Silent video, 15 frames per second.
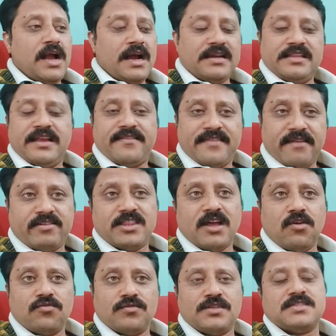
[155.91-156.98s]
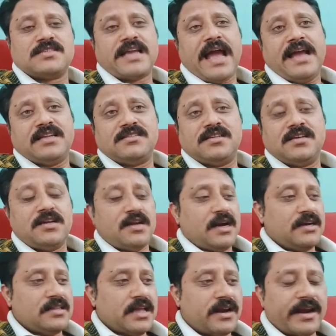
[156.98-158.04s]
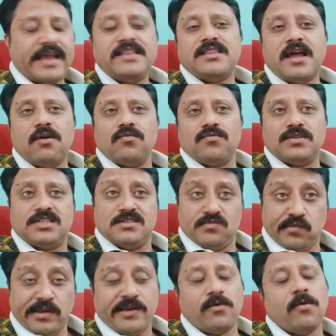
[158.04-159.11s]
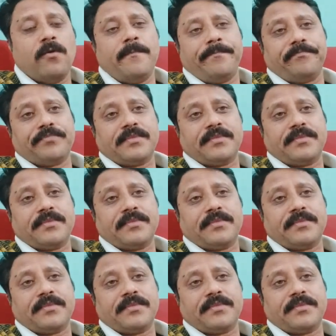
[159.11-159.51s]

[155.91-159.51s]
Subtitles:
and their seventh house, which is Cancer, and their ninth house, which is Virgo.